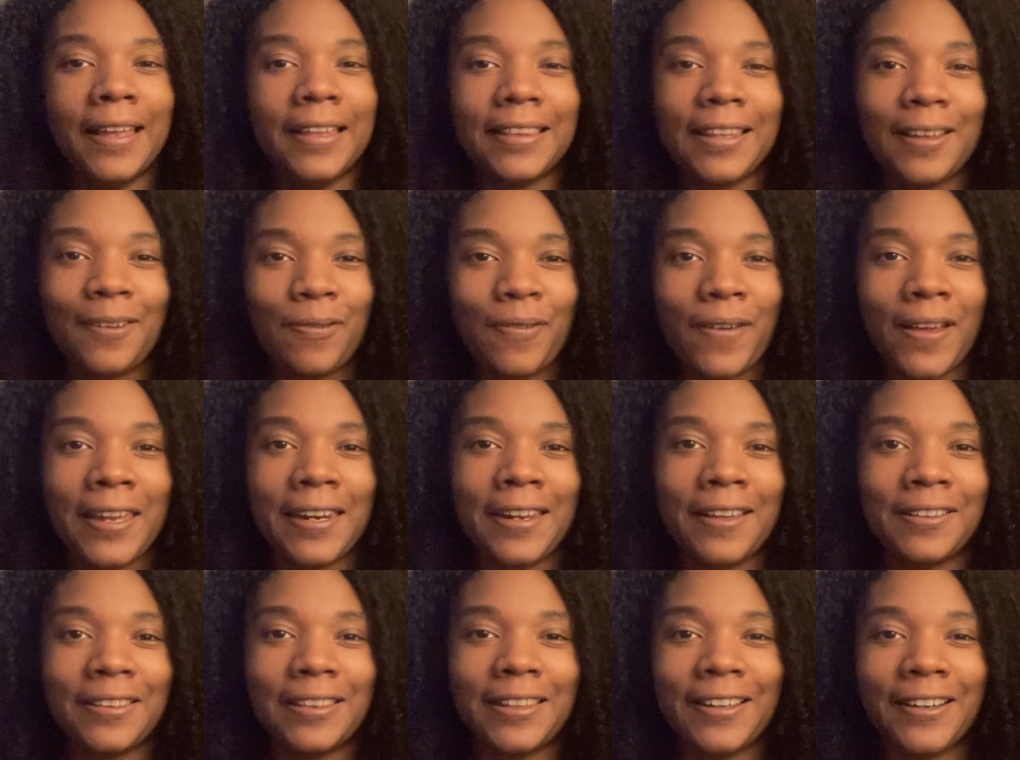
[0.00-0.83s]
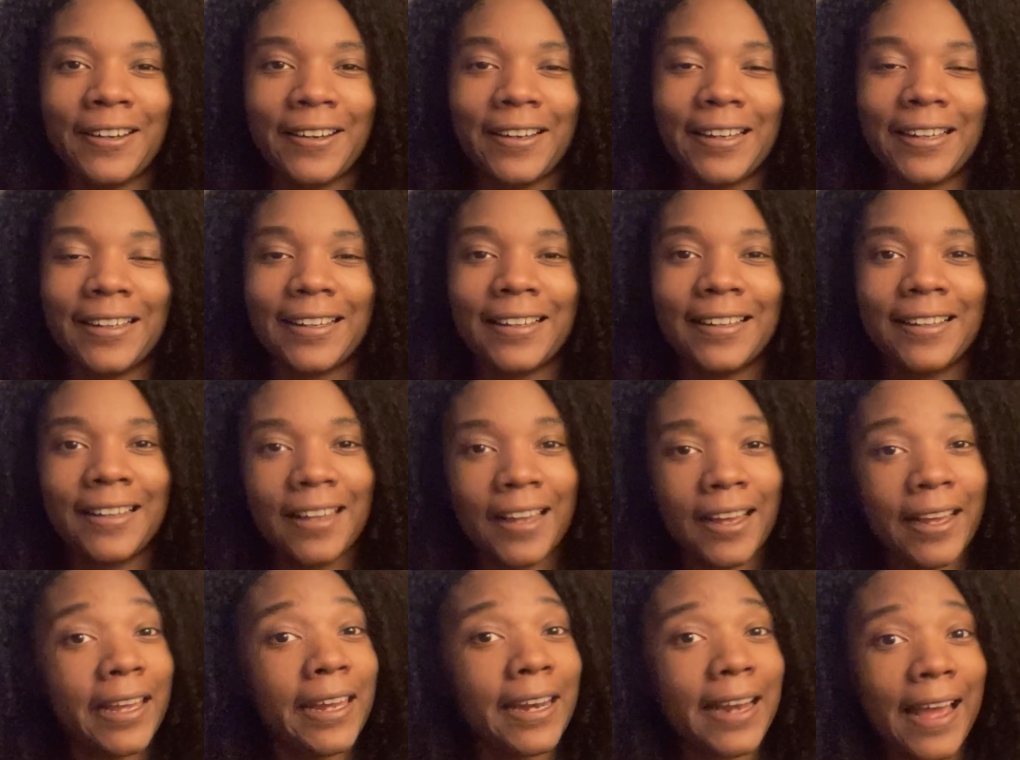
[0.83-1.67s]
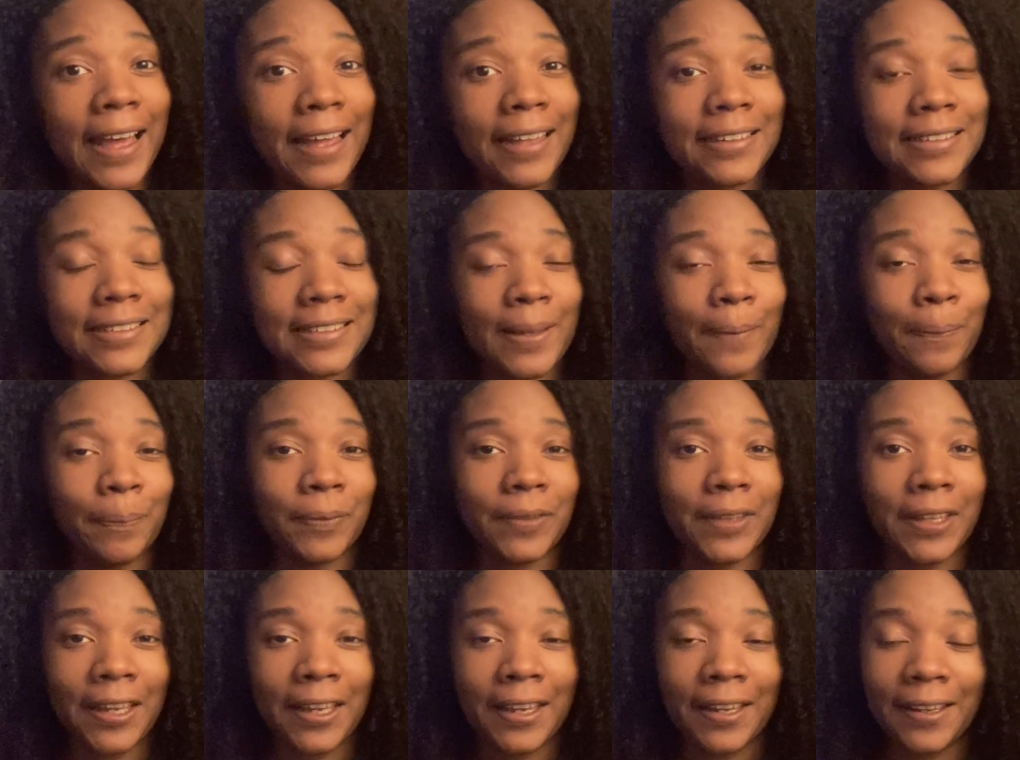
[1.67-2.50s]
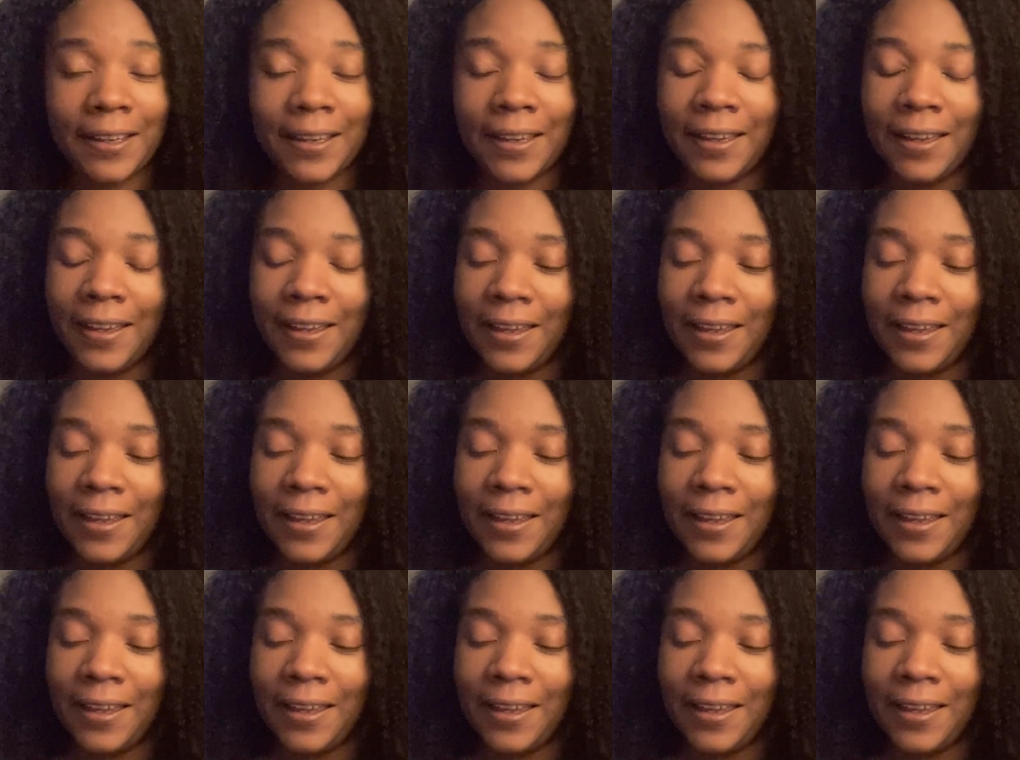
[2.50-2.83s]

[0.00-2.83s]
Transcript: they find out they're good at something.